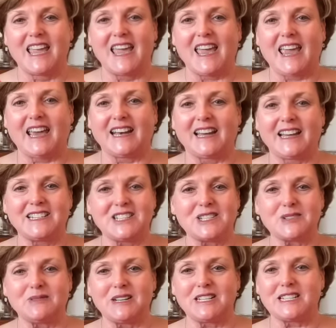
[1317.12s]
And I just
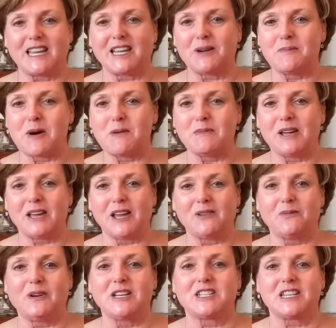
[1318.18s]
want to take a moment and
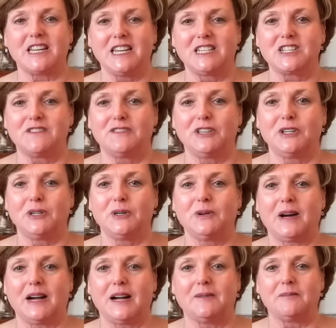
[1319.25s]
wish each of you
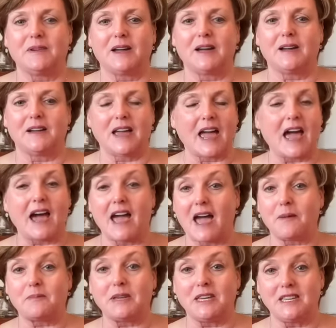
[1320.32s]
a
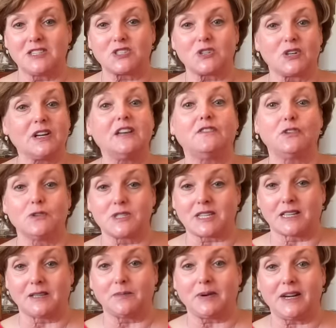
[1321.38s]
happy Easter if you
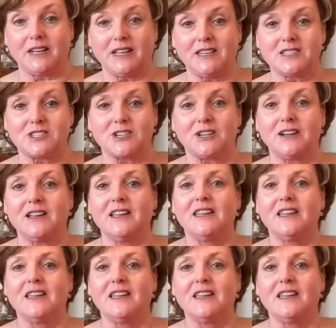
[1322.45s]
celebrate Easter.